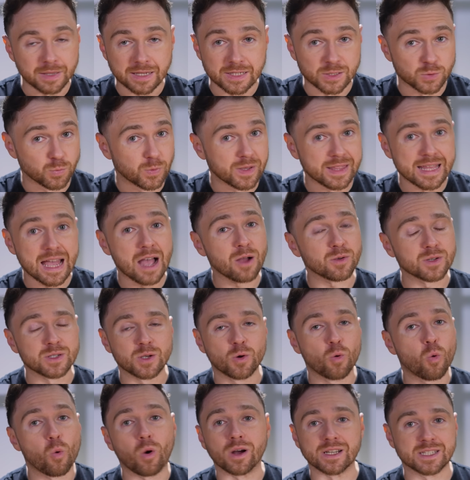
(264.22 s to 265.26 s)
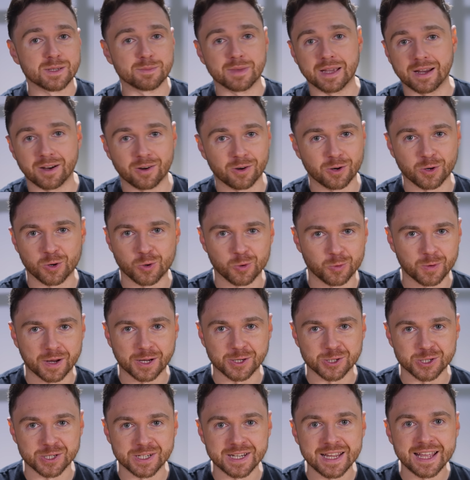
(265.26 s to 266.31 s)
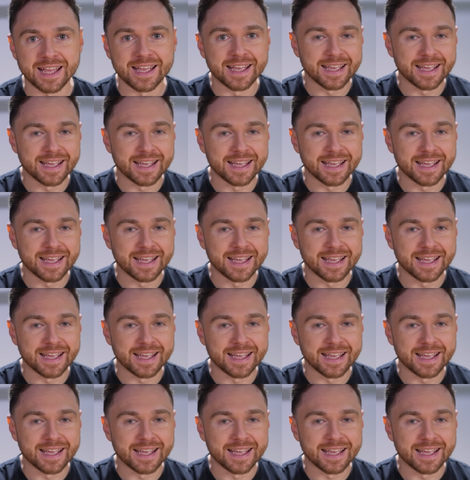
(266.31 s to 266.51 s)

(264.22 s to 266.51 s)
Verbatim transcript: Because without quantum error correction,